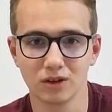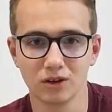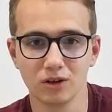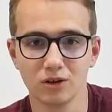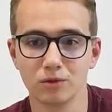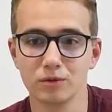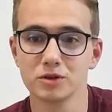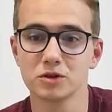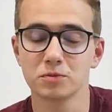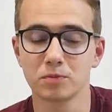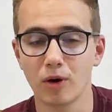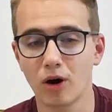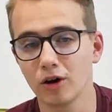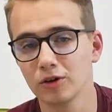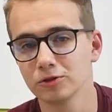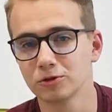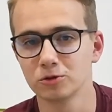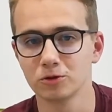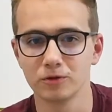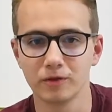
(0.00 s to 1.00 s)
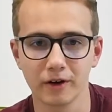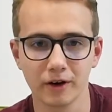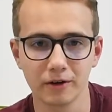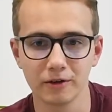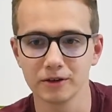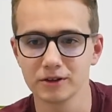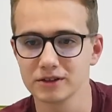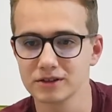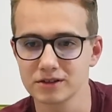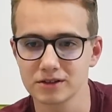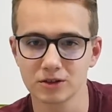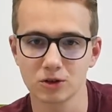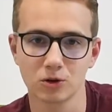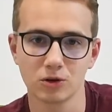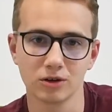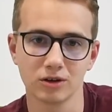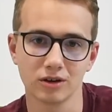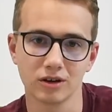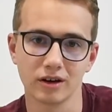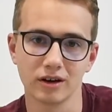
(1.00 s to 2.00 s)
respond to various
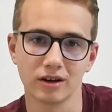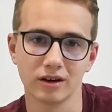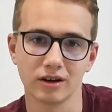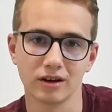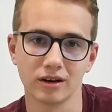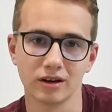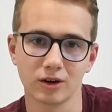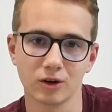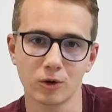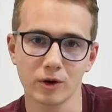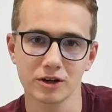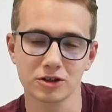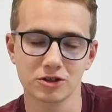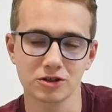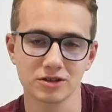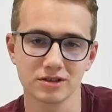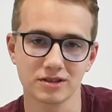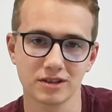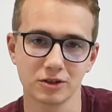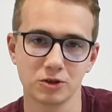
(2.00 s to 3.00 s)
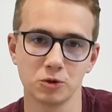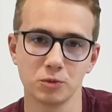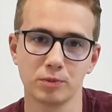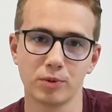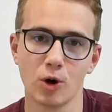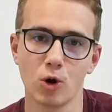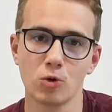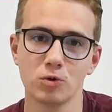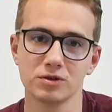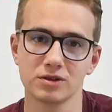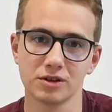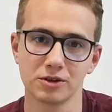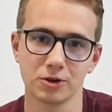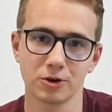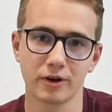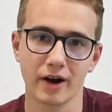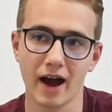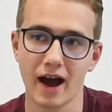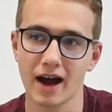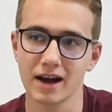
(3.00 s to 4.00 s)
questions that you pose in
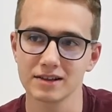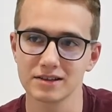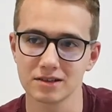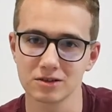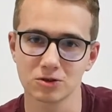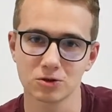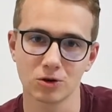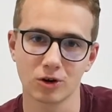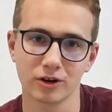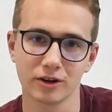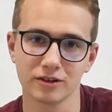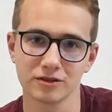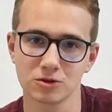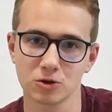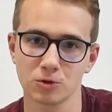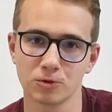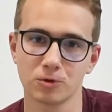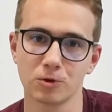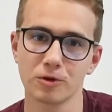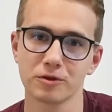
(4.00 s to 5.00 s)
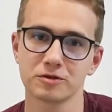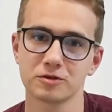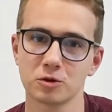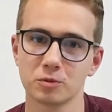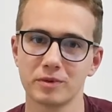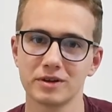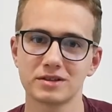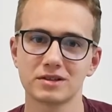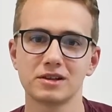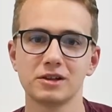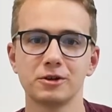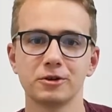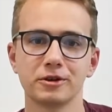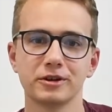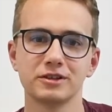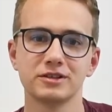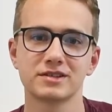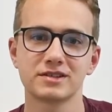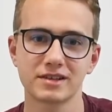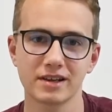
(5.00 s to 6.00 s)
your ad, and so on and so forth. So basically you're
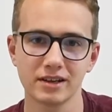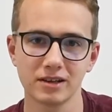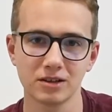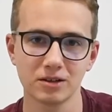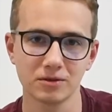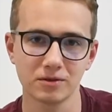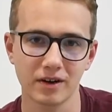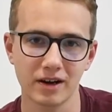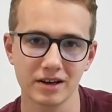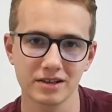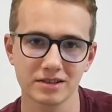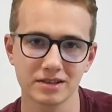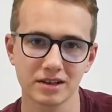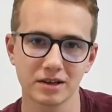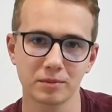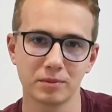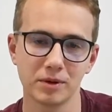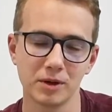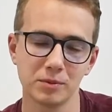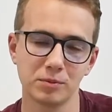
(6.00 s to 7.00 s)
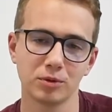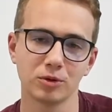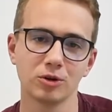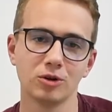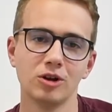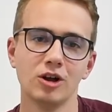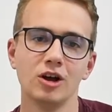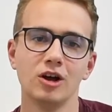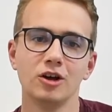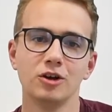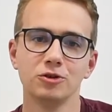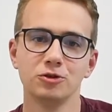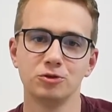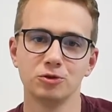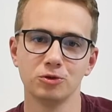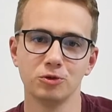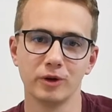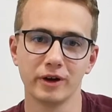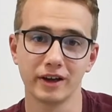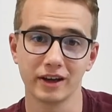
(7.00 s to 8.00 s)
incentivizing people
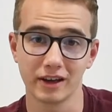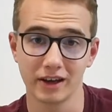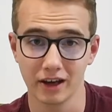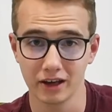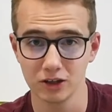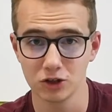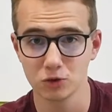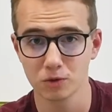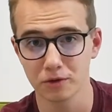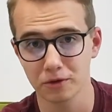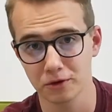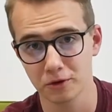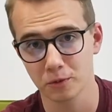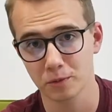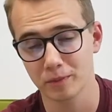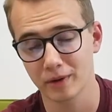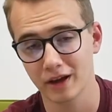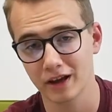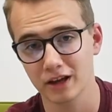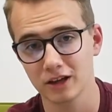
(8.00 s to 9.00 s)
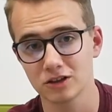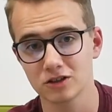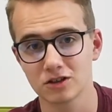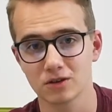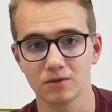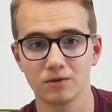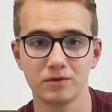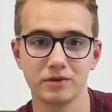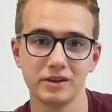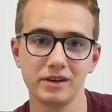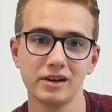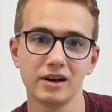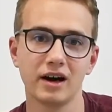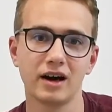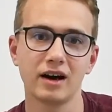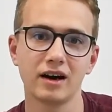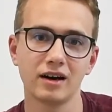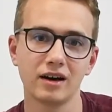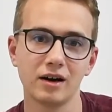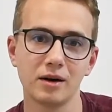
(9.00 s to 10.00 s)
to engage with your page
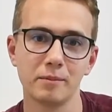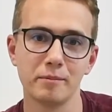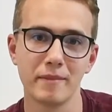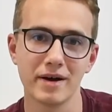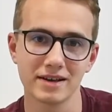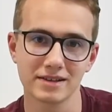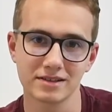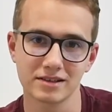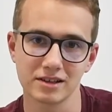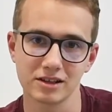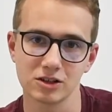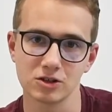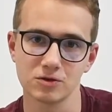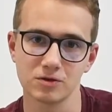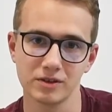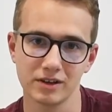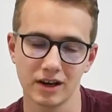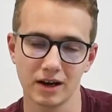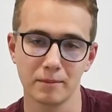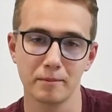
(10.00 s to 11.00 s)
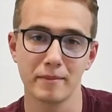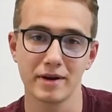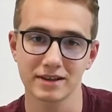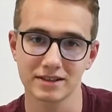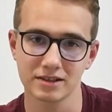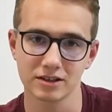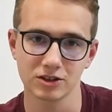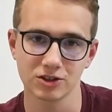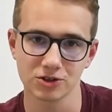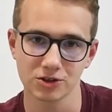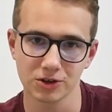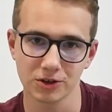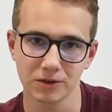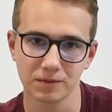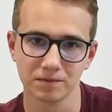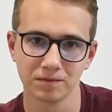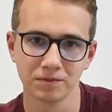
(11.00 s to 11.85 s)
via a message, via Messenger.